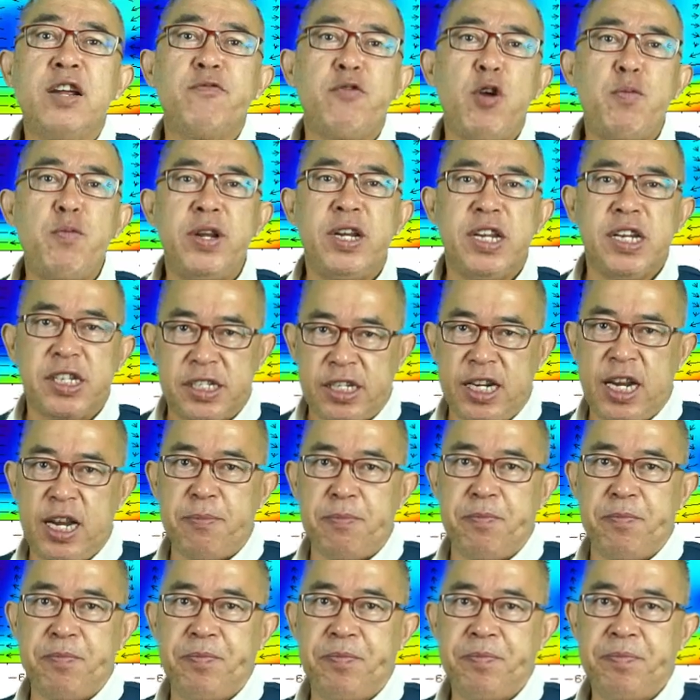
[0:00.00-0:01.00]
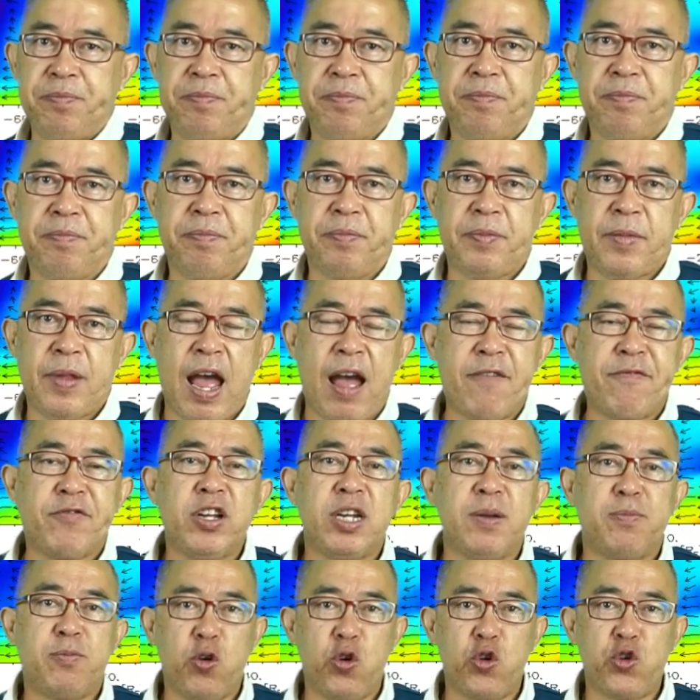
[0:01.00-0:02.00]
will be the same after
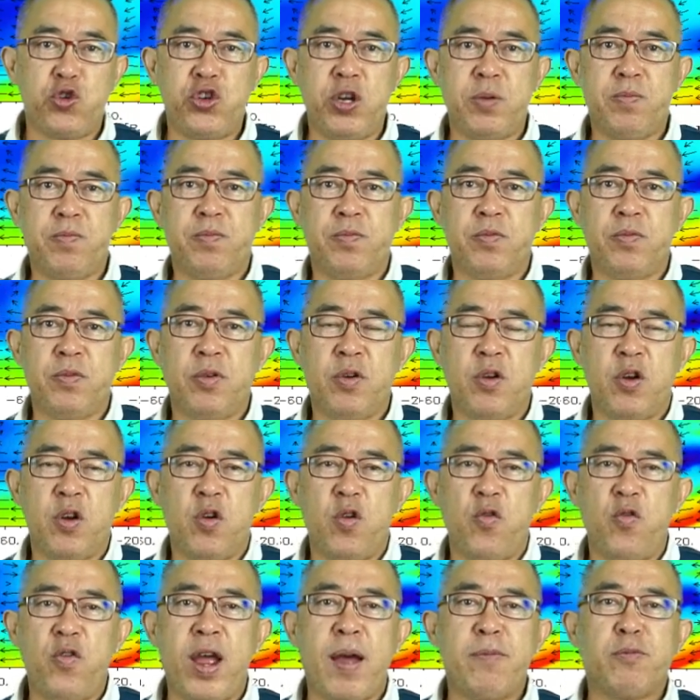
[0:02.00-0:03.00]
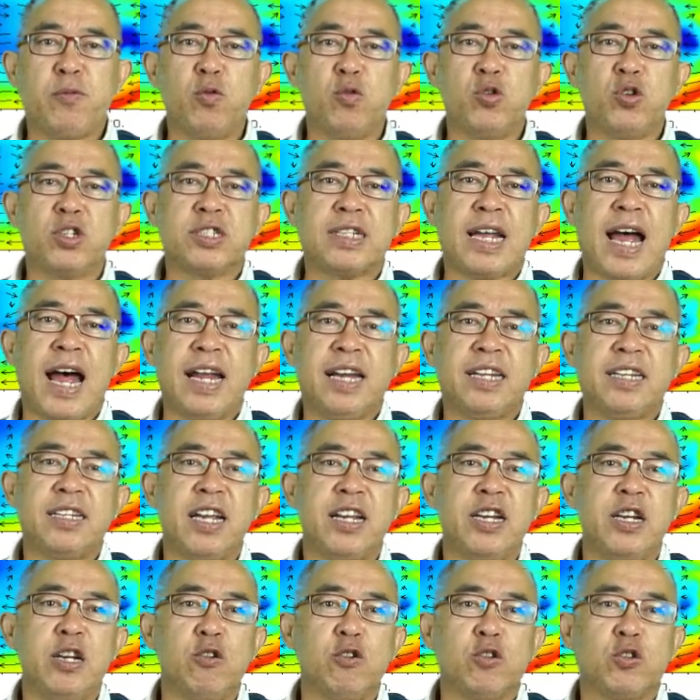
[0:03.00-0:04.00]
the post ship we have to start the
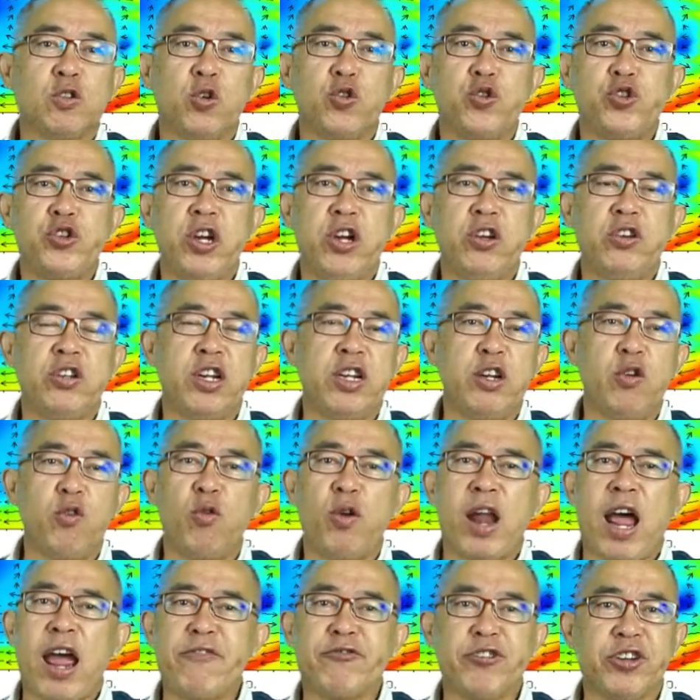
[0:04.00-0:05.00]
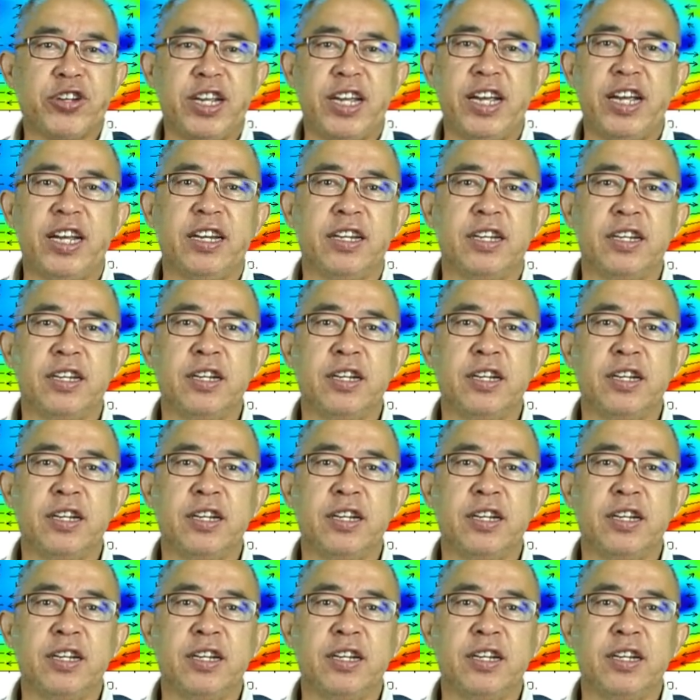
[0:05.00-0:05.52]
new social the new life again